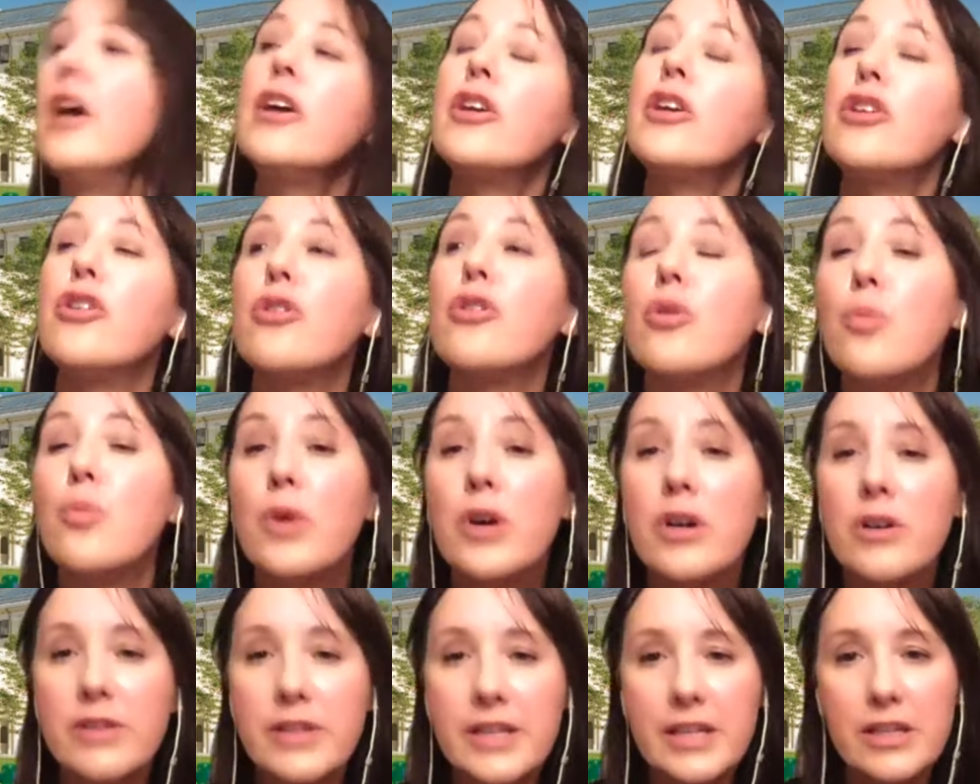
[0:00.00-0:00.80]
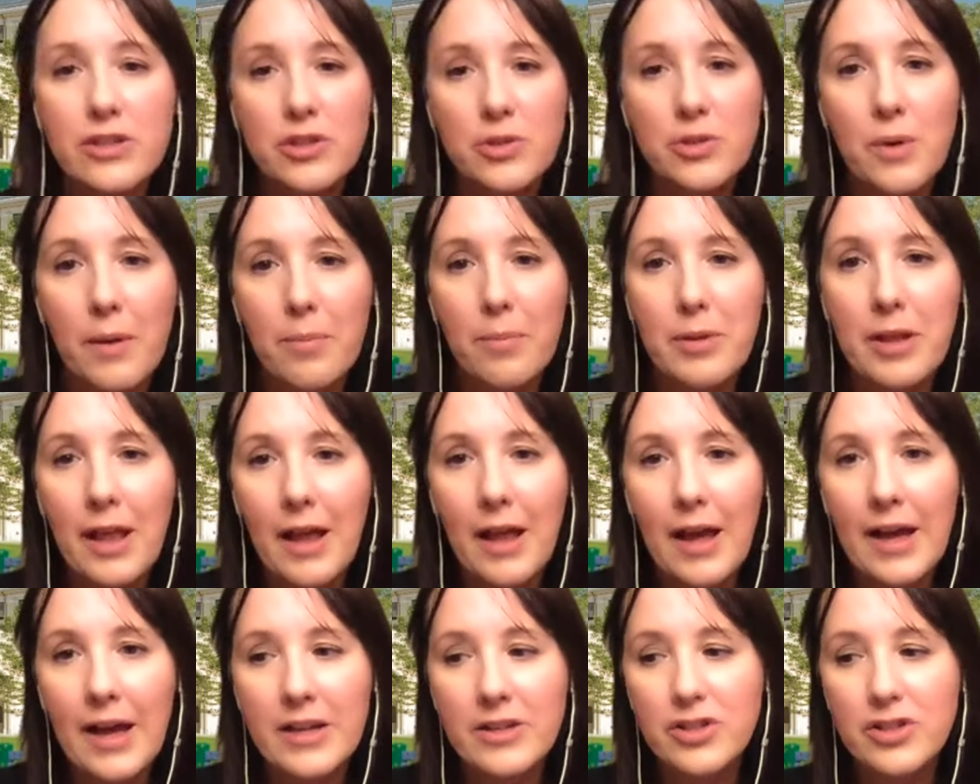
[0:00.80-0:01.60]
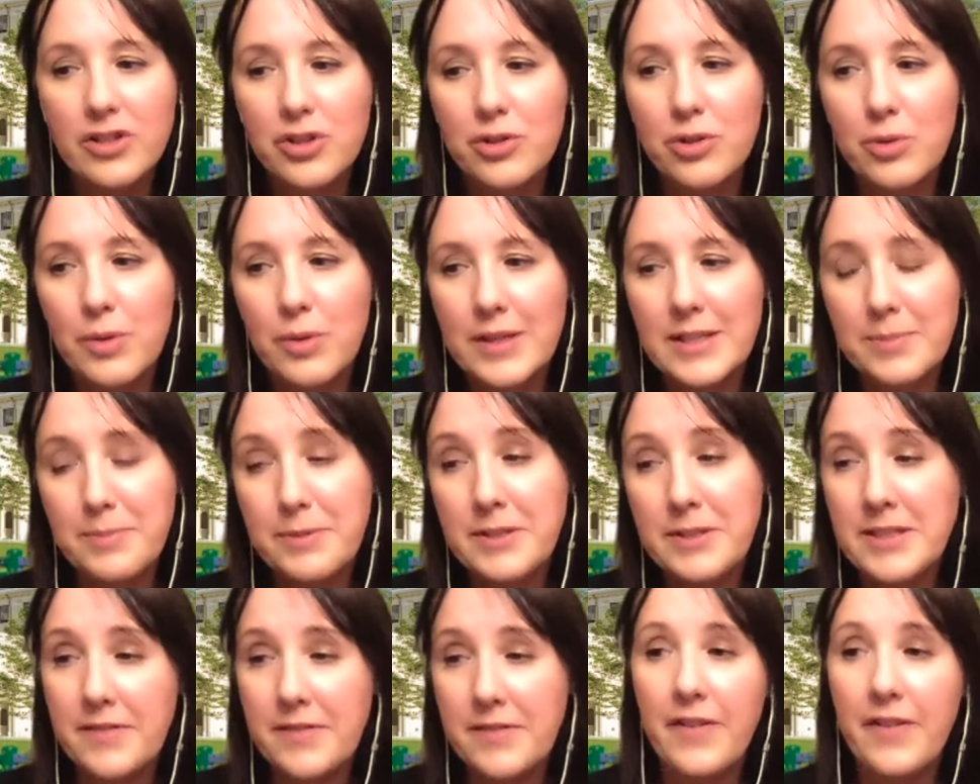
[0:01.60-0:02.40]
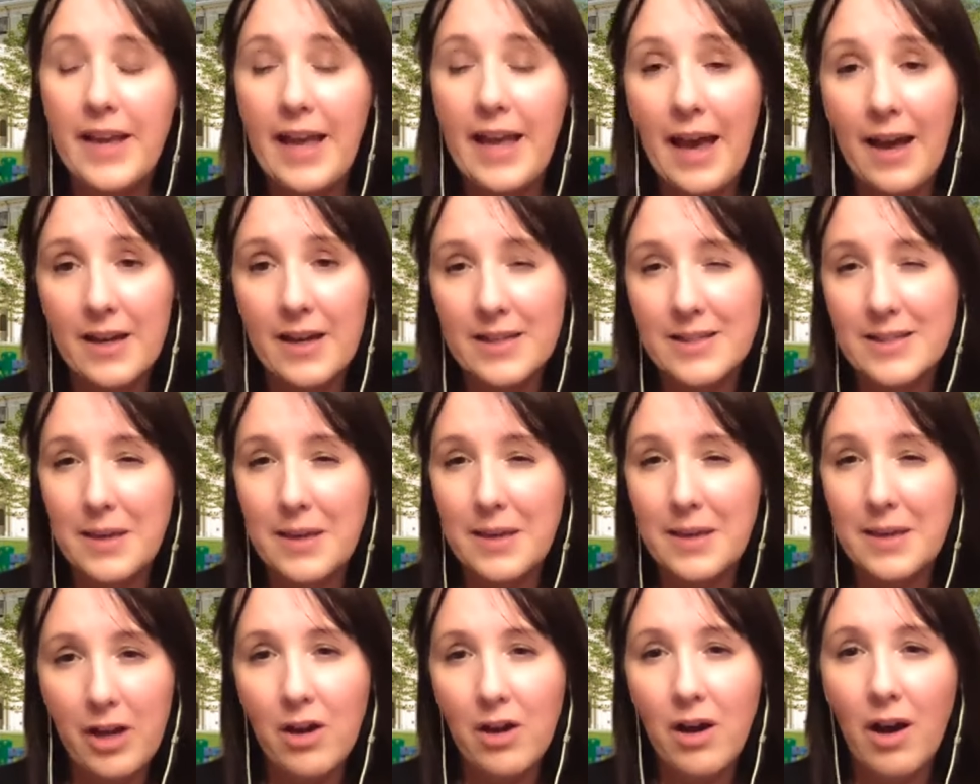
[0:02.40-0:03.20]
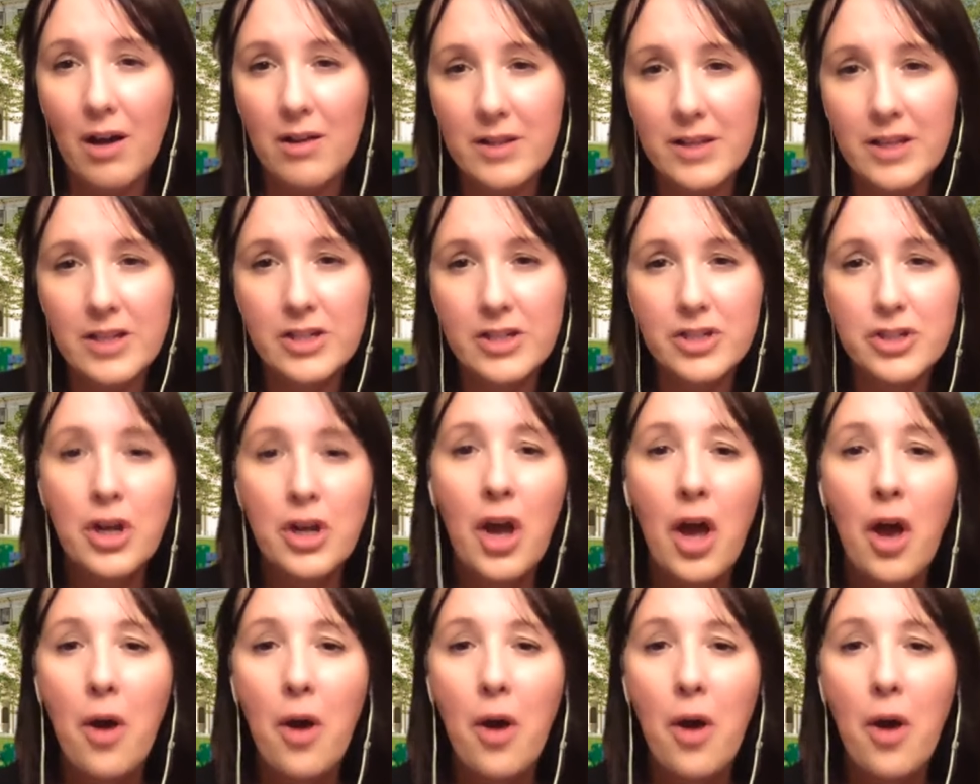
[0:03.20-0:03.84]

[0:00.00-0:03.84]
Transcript: You will need to apply to a specific academic college